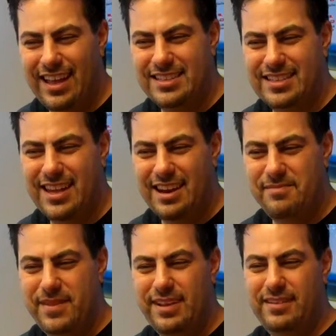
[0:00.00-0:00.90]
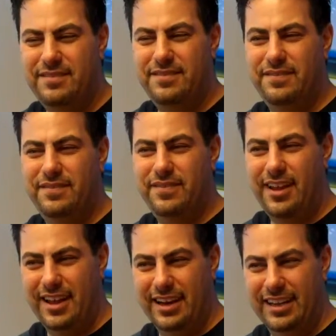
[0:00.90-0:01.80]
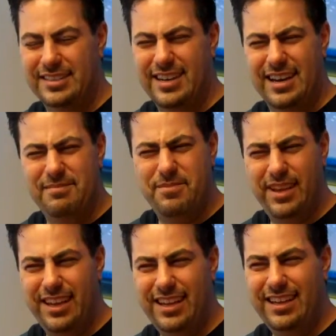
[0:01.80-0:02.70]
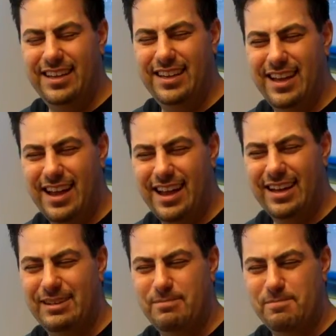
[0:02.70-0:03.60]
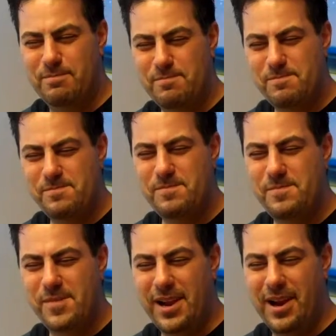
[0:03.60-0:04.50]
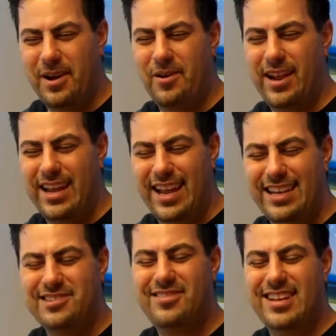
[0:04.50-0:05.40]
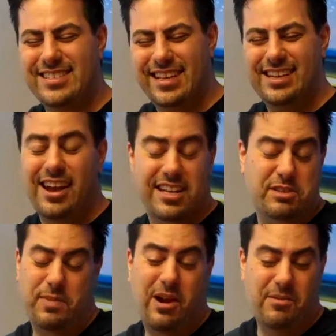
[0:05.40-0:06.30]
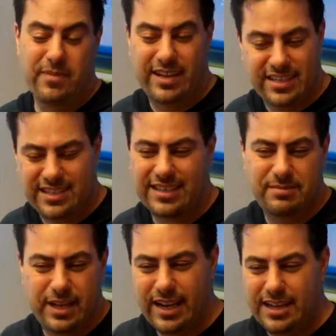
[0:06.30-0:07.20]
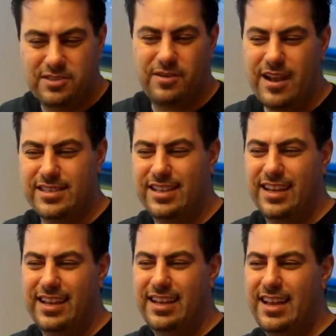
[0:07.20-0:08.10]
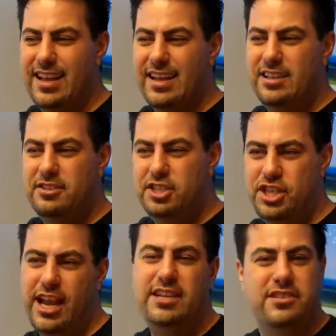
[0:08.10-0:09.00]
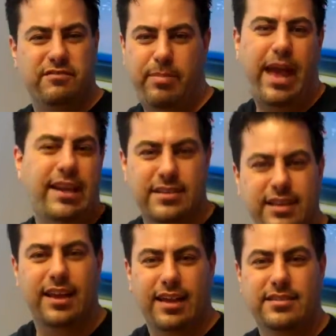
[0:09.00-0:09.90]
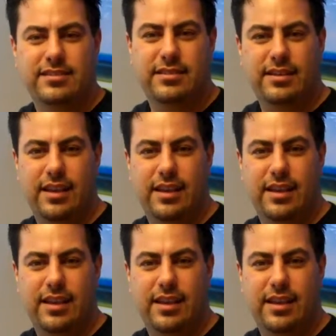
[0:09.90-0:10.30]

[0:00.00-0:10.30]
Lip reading: It's gonna be fun. It's going to be, an interesting, not experiment, it's going to be an interesting change of pace, I guess.